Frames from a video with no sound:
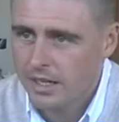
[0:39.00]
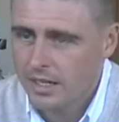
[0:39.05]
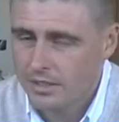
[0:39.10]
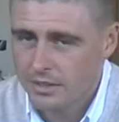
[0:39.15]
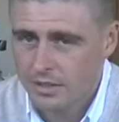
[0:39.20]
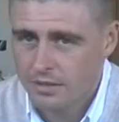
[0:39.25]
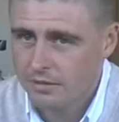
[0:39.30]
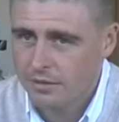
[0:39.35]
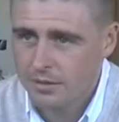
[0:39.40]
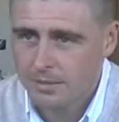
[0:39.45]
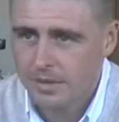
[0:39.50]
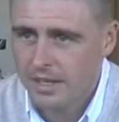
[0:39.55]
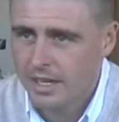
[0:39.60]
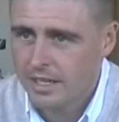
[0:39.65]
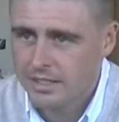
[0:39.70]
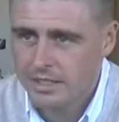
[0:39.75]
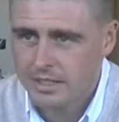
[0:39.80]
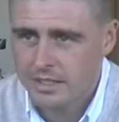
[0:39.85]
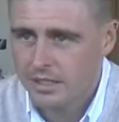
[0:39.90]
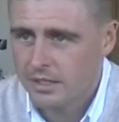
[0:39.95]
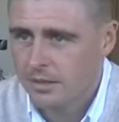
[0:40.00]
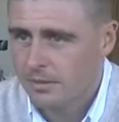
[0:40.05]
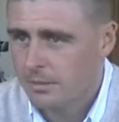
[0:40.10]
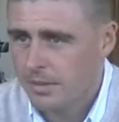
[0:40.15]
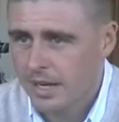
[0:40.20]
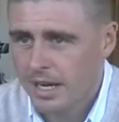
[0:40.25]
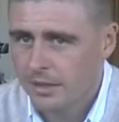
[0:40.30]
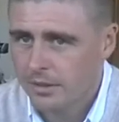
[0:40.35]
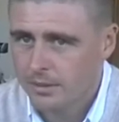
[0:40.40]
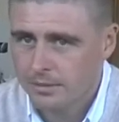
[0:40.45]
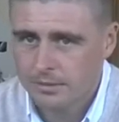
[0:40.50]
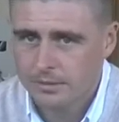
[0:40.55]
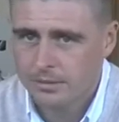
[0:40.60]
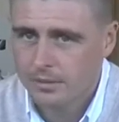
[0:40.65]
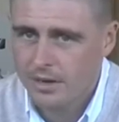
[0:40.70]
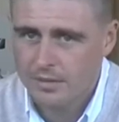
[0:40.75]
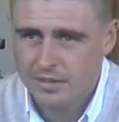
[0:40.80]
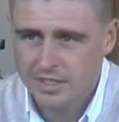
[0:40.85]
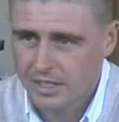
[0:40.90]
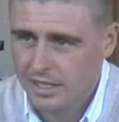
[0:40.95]
he's gone from there since he come back,
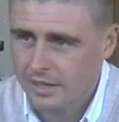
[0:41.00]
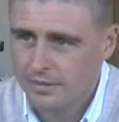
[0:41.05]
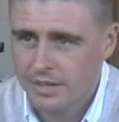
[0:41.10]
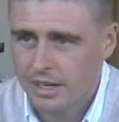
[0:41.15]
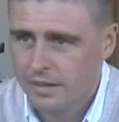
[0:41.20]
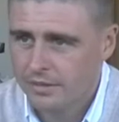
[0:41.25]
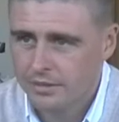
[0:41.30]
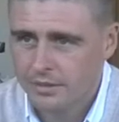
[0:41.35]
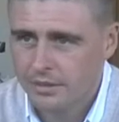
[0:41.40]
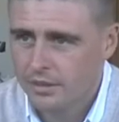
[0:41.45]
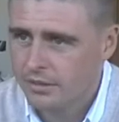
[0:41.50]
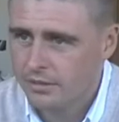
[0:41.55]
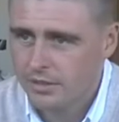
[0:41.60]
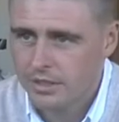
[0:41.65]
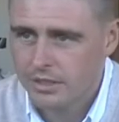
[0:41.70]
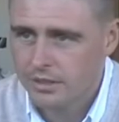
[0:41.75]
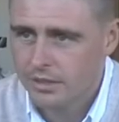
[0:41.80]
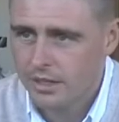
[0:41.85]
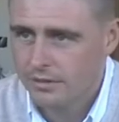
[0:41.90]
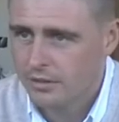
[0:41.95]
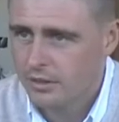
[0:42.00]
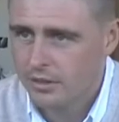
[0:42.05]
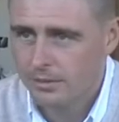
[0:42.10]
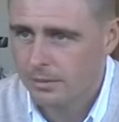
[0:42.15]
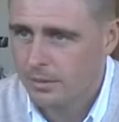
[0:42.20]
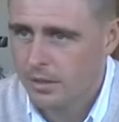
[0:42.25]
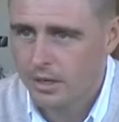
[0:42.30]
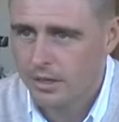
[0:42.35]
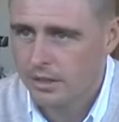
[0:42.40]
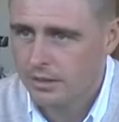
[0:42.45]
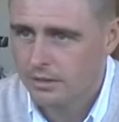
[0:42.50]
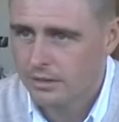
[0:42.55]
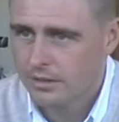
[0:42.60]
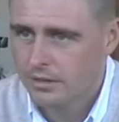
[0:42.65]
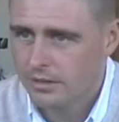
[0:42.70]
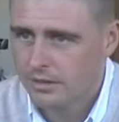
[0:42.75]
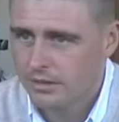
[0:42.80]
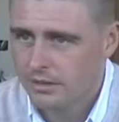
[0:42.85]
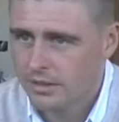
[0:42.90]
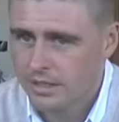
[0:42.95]
and obviously I've known Paul
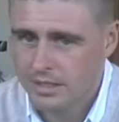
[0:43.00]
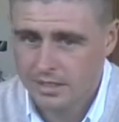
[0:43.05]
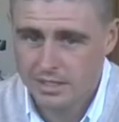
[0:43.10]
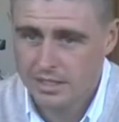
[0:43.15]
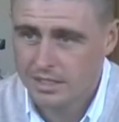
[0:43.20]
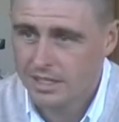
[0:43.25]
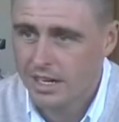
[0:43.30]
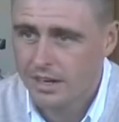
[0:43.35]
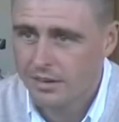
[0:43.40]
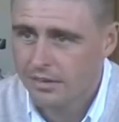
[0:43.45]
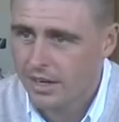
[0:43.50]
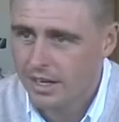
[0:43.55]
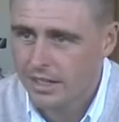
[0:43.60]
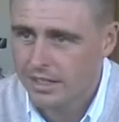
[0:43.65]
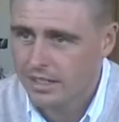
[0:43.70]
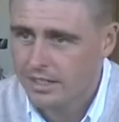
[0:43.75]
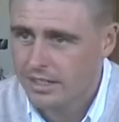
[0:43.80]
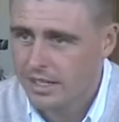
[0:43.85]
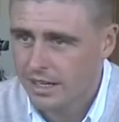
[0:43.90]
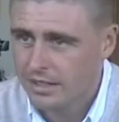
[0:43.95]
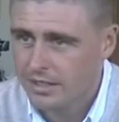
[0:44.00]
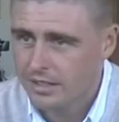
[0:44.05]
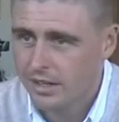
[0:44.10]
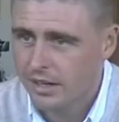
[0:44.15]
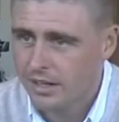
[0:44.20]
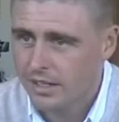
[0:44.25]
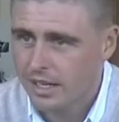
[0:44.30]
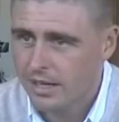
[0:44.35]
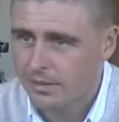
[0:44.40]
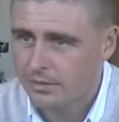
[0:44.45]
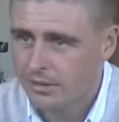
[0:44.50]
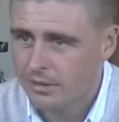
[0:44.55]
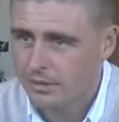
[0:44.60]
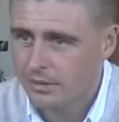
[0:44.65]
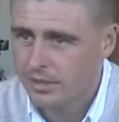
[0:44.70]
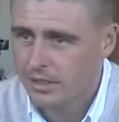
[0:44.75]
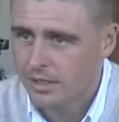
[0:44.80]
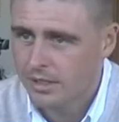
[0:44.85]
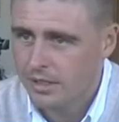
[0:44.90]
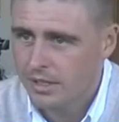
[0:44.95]
since I started riding. He sort of came
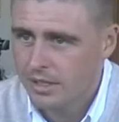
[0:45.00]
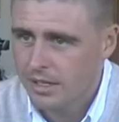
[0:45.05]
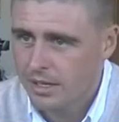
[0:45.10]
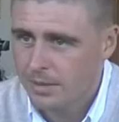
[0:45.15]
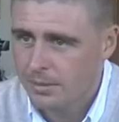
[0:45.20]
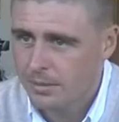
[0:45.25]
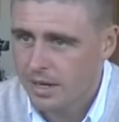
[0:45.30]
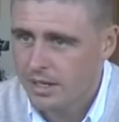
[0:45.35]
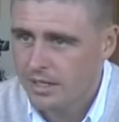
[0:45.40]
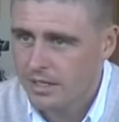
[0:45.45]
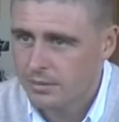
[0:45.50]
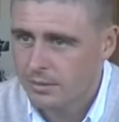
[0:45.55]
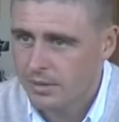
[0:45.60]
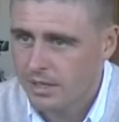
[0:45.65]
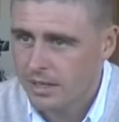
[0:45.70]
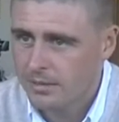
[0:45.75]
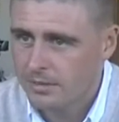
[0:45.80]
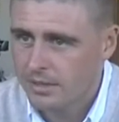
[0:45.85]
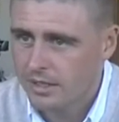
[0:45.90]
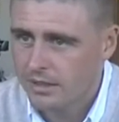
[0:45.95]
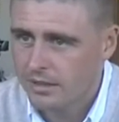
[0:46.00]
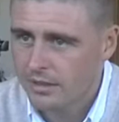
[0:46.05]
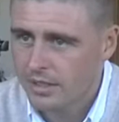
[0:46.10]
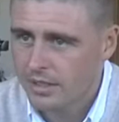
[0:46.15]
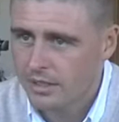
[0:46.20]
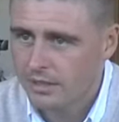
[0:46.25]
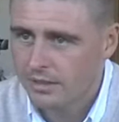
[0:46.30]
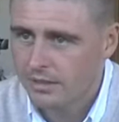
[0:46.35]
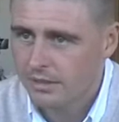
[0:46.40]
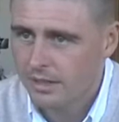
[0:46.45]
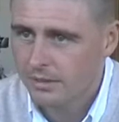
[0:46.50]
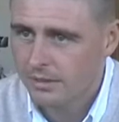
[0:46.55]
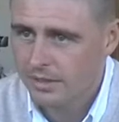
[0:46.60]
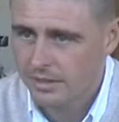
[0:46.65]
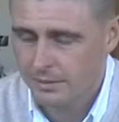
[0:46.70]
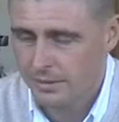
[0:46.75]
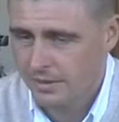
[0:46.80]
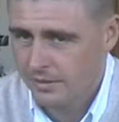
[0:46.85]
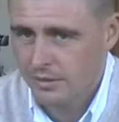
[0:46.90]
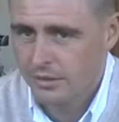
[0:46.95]
through apprentice with him, you know,
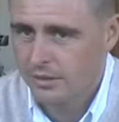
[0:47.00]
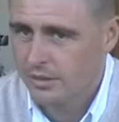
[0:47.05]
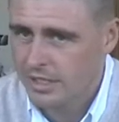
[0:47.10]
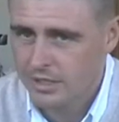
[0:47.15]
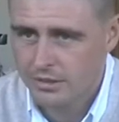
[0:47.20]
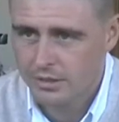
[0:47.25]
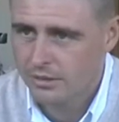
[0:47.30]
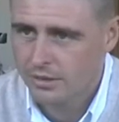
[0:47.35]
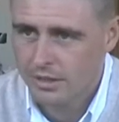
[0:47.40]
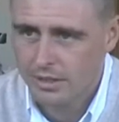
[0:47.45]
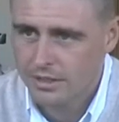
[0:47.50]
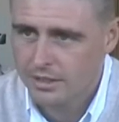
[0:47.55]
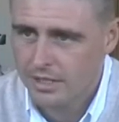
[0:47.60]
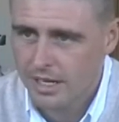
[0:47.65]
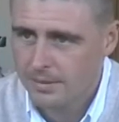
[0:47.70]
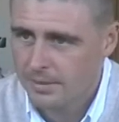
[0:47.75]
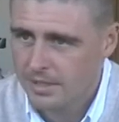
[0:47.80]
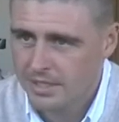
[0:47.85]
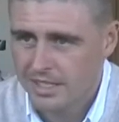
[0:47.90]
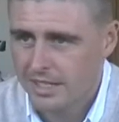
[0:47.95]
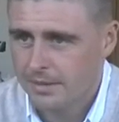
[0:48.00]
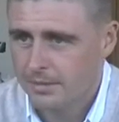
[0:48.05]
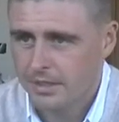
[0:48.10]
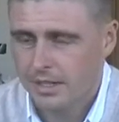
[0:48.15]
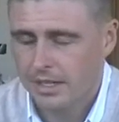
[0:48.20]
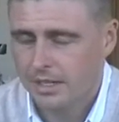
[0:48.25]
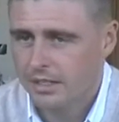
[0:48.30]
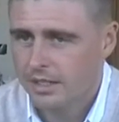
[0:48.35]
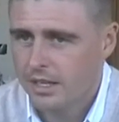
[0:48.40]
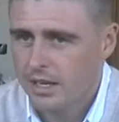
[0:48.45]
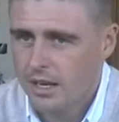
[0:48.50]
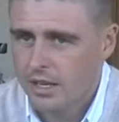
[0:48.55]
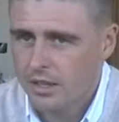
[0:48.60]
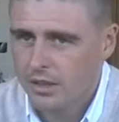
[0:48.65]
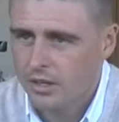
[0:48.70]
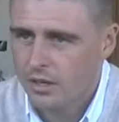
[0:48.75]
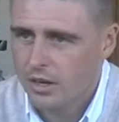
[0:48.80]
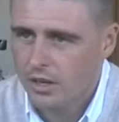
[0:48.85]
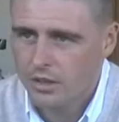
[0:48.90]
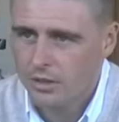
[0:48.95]
and we've known each other all the time. It's same like
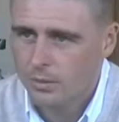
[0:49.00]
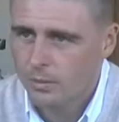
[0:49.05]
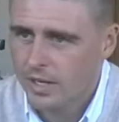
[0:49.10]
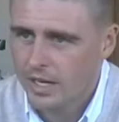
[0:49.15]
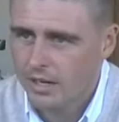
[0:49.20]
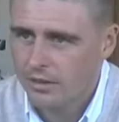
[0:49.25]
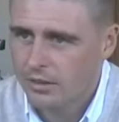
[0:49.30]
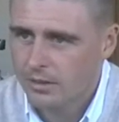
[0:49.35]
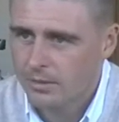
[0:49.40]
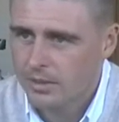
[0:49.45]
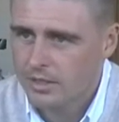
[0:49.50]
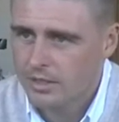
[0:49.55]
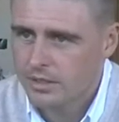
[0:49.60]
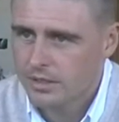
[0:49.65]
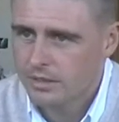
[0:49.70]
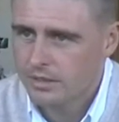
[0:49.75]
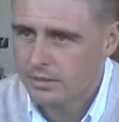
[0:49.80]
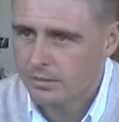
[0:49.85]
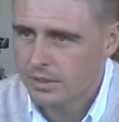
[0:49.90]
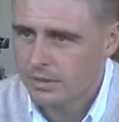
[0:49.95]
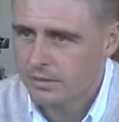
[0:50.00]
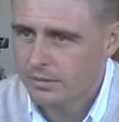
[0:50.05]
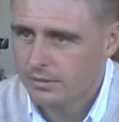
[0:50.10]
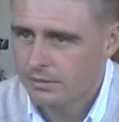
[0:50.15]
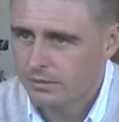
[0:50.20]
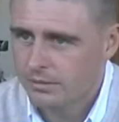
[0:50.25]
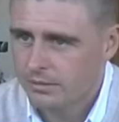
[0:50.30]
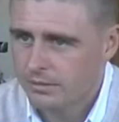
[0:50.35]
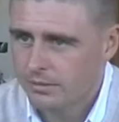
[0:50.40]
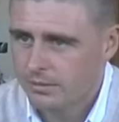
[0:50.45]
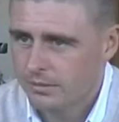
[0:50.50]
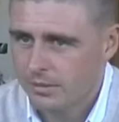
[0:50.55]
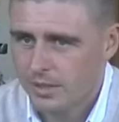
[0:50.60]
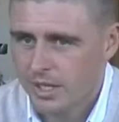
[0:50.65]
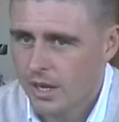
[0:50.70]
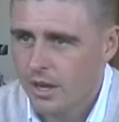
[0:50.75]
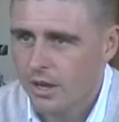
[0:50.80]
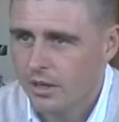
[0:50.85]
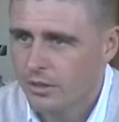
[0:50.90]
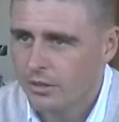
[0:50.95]
the Northern Wayne room.
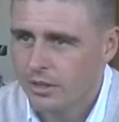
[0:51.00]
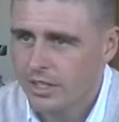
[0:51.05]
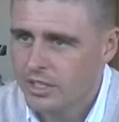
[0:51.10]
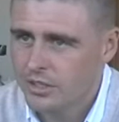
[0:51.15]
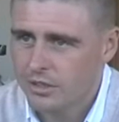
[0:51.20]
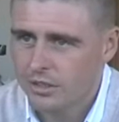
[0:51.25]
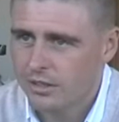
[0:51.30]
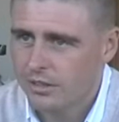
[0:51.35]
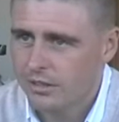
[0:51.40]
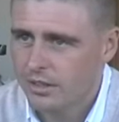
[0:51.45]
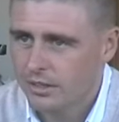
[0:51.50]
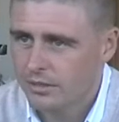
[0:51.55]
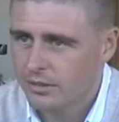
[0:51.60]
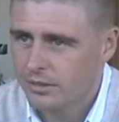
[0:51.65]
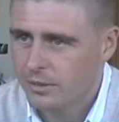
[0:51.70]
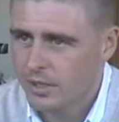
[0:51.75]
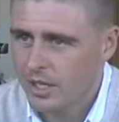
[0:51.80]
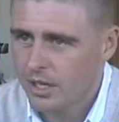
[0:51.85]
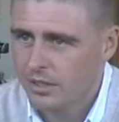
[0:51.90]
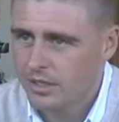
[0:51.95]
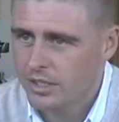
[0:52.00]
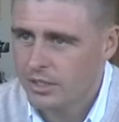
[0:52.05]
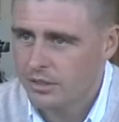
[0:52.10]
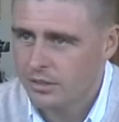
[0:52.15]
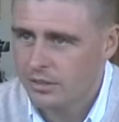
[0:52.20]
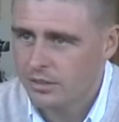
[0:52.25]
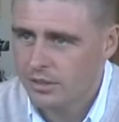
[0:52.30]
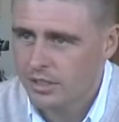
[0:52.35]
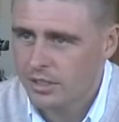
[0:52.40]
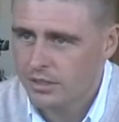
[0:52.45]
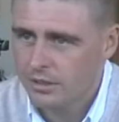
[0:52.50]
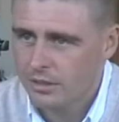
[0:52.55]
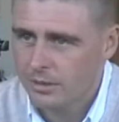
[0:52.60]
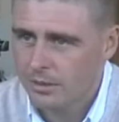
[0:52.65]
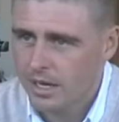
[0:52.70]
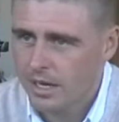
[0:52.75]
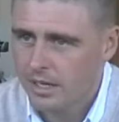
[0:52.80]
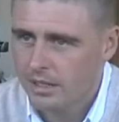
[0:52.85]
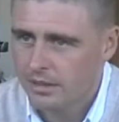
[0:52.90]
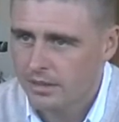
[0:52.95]
We all know each other
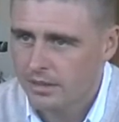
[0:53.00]
well,